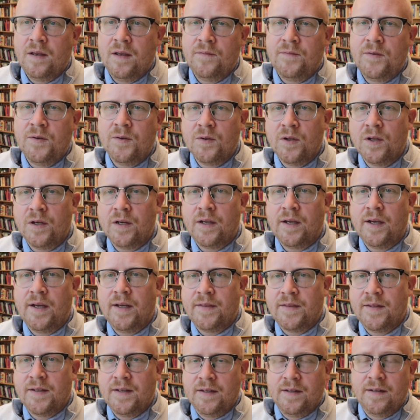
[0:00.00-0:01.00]
If you look
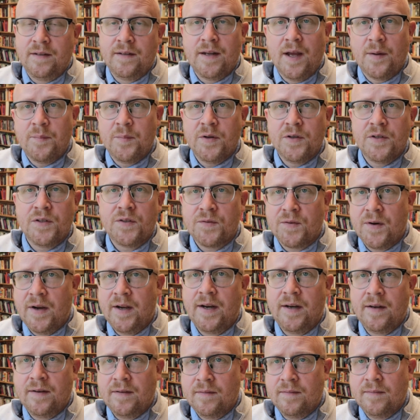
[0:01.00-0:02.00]
at the numbers
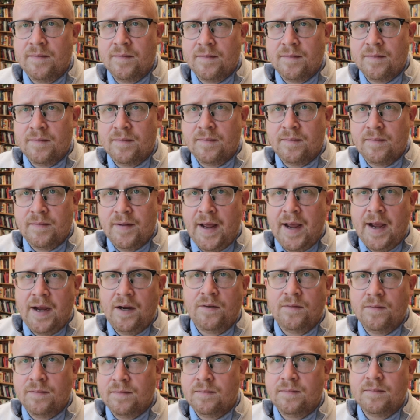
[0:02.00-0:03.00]
right
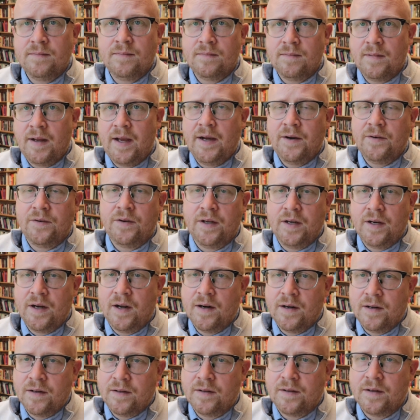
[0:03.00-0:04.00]
now out in
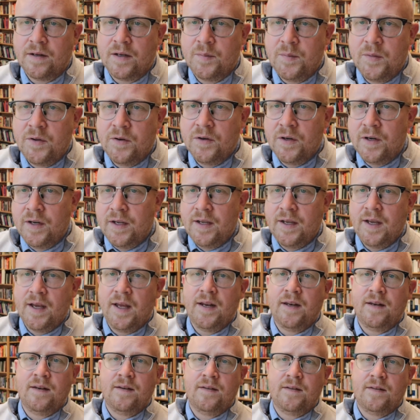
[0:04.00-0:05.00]
our community
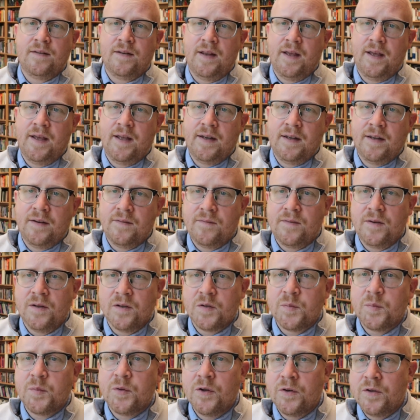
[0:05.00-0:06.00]
and, and it
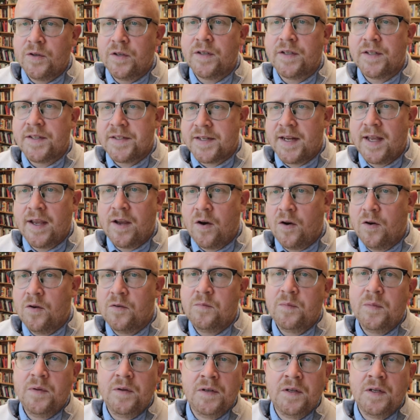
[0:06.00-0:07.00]
feels prudent to stay
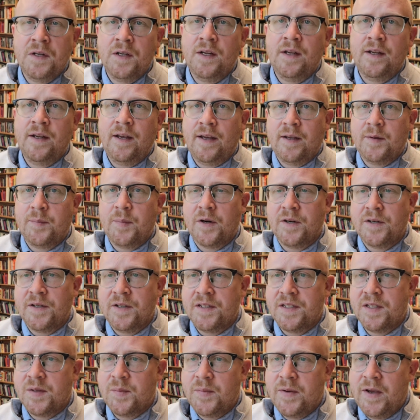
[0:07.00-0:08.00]
home and
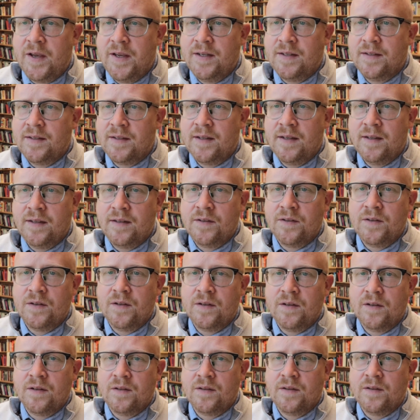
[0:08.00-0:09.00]
participate
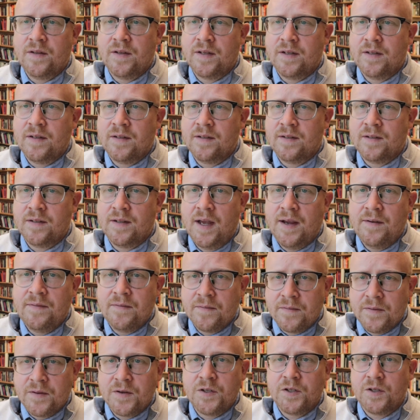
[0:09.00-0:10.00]
in the
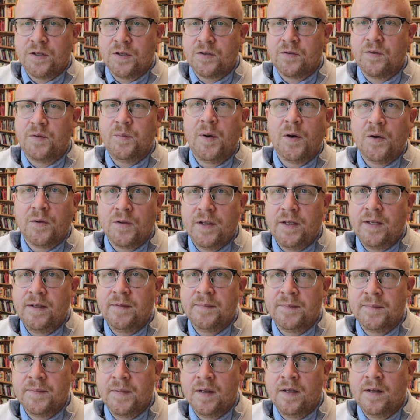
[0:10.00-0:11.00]
life of the church
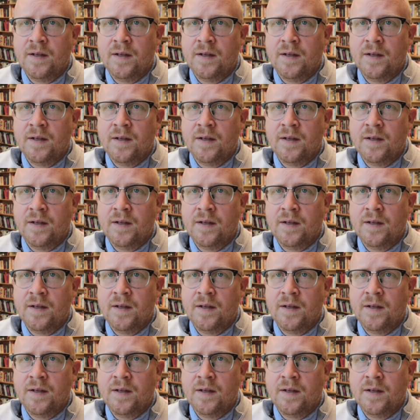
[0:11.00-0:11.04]
remotely,